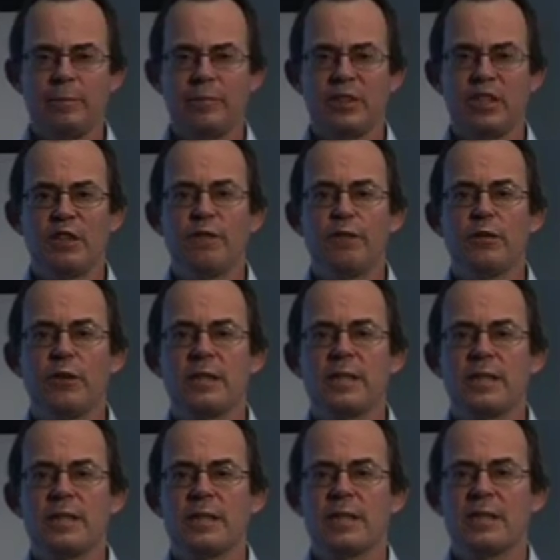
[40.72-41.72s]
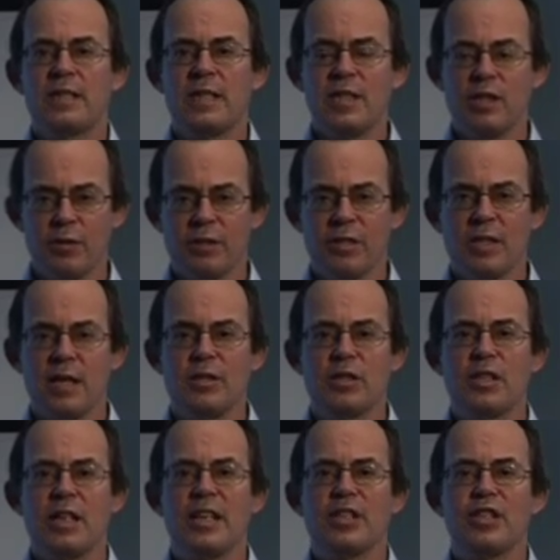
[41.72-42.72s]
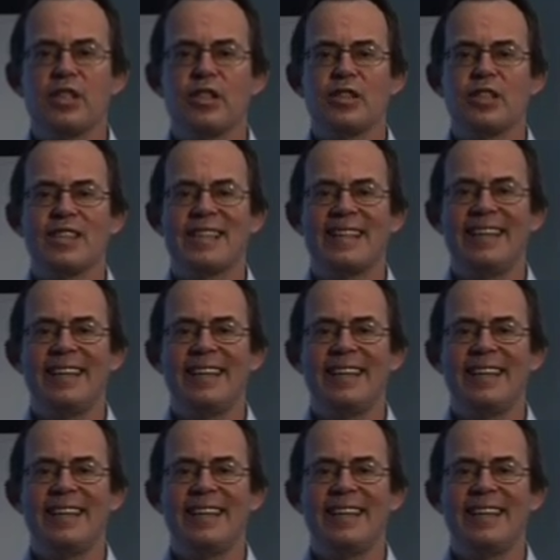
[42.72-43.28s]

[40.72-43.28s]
Different teacher associations